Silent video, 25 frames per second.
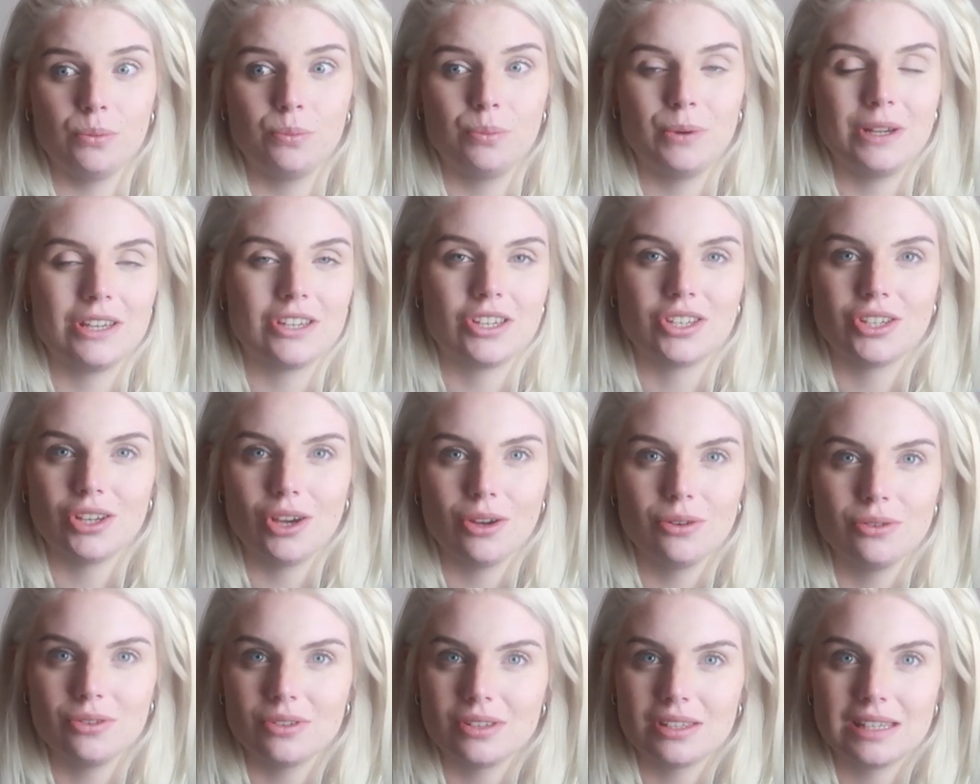which
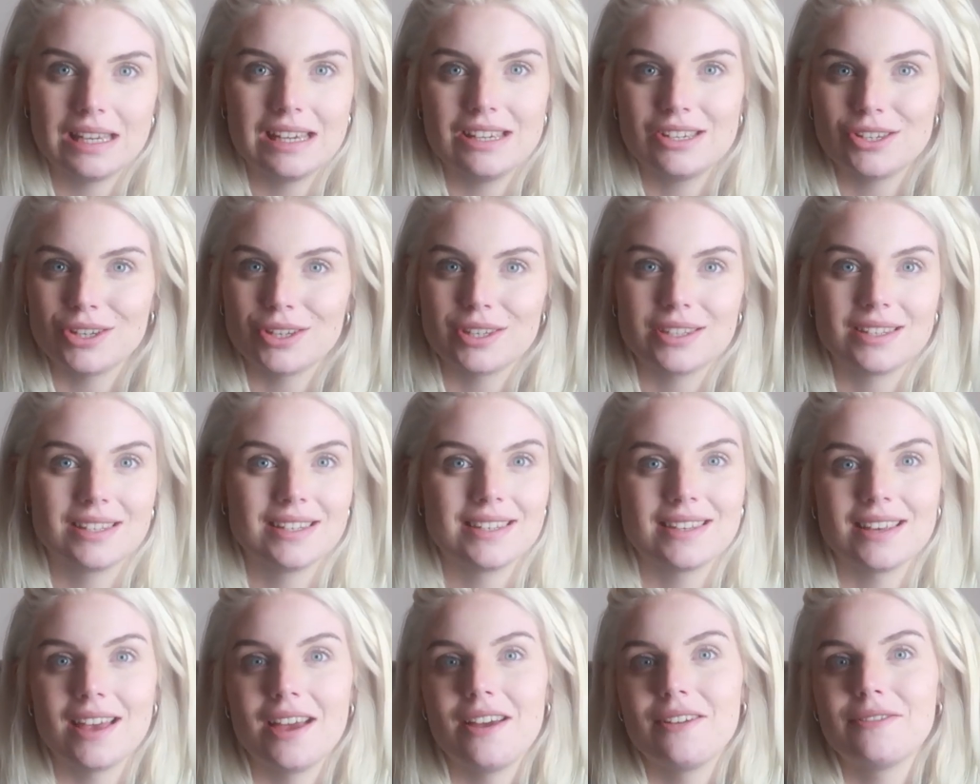shows he just
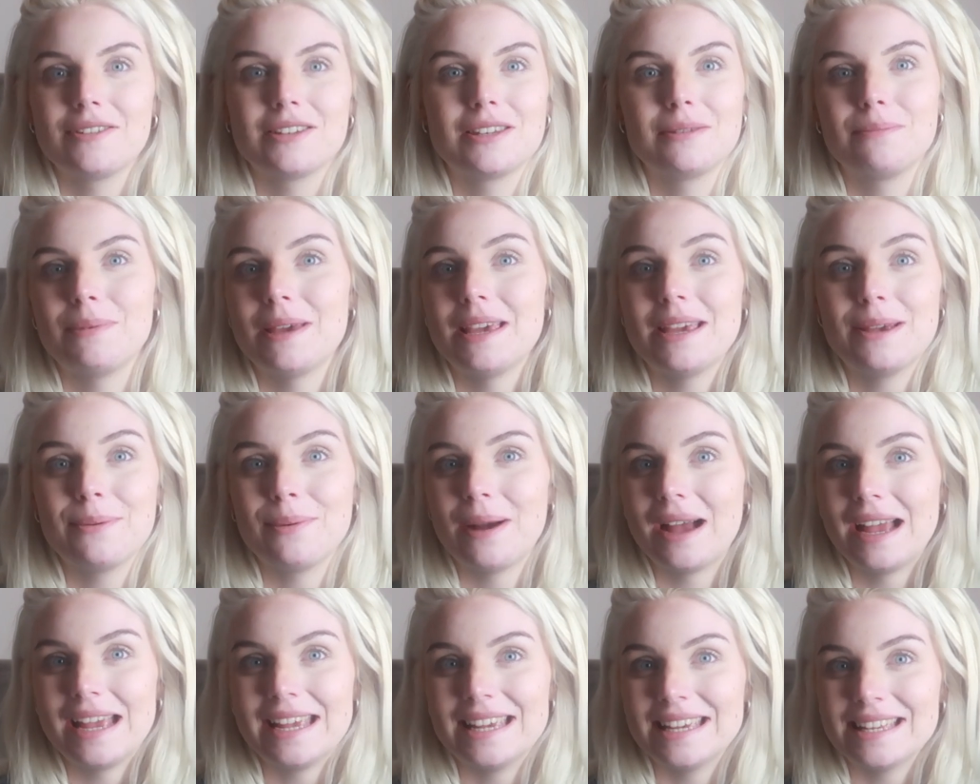deserves to be
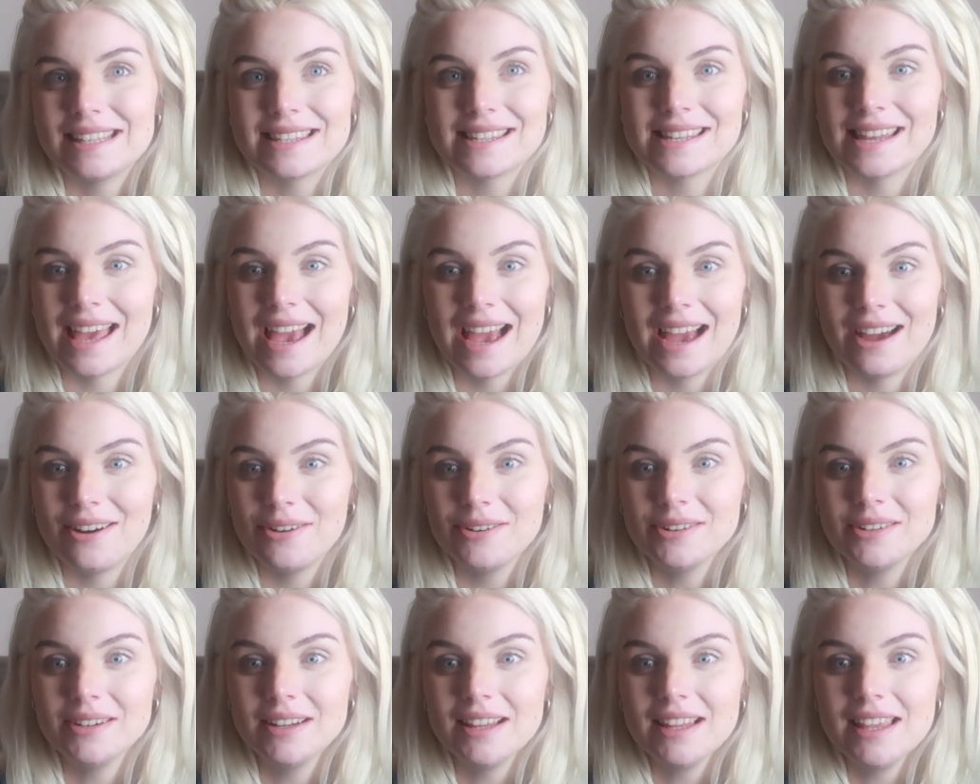where he is
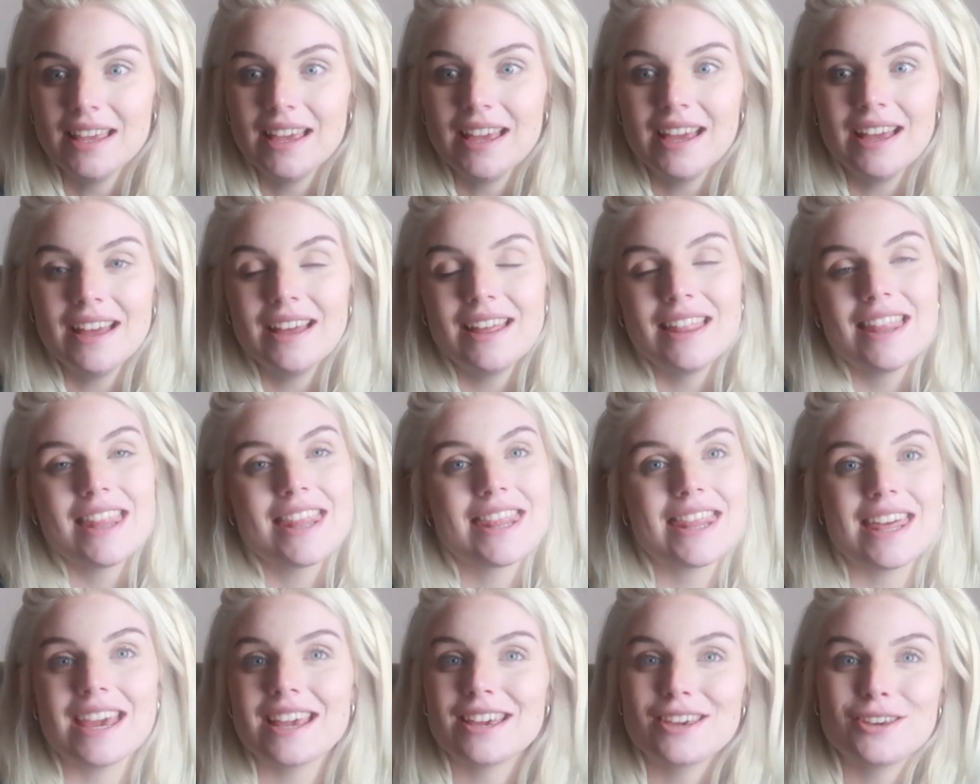now.
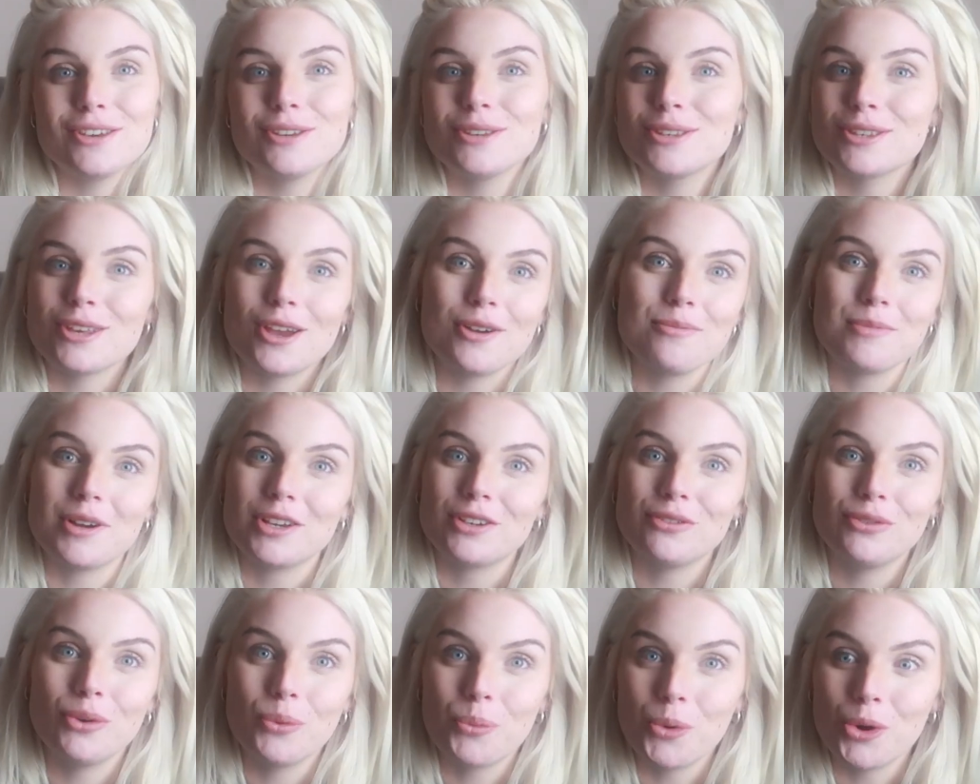Thank you so
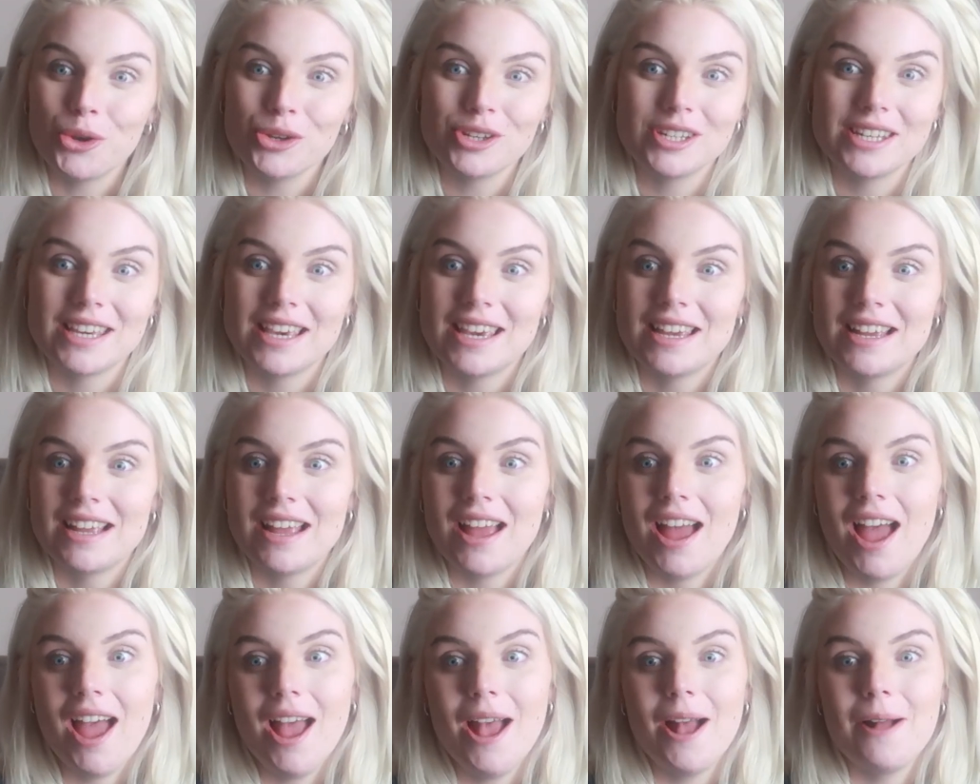much for watching.